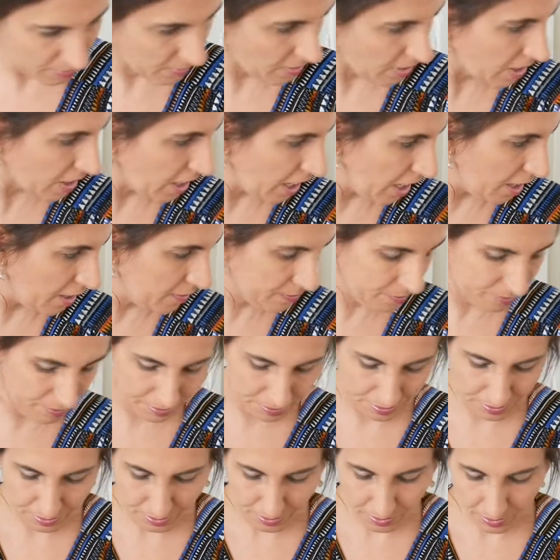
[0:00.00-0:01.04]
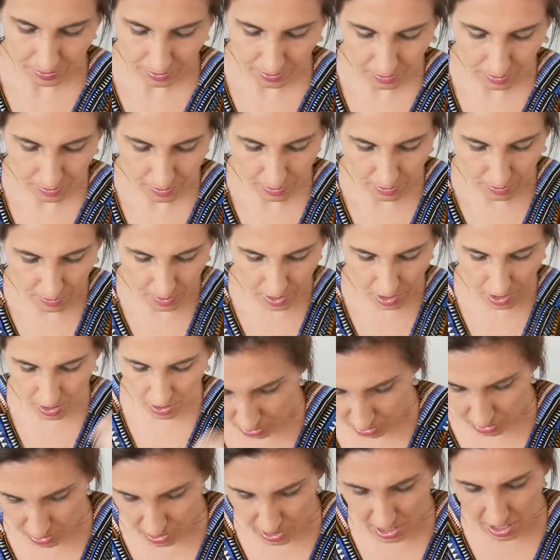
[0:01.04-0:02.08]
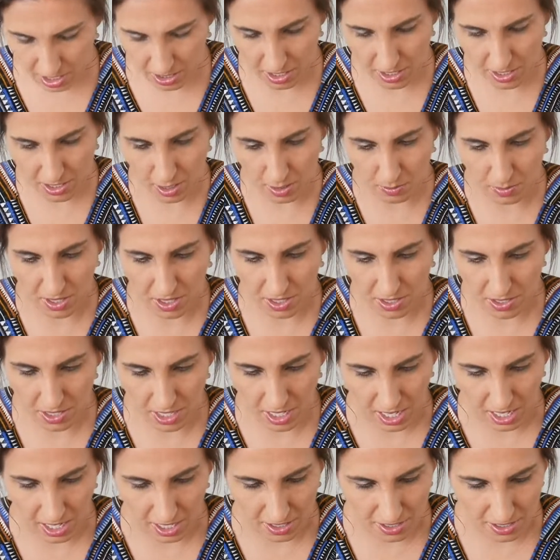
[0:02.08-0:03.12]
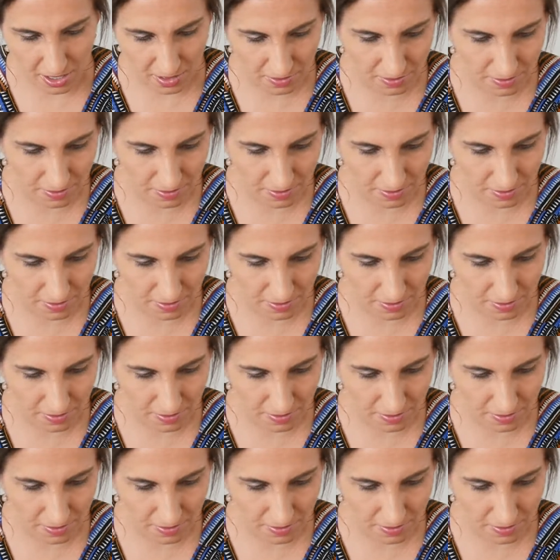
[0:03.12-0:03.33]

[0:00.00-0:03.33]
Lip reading: Okay. It looks like they sent me the sand.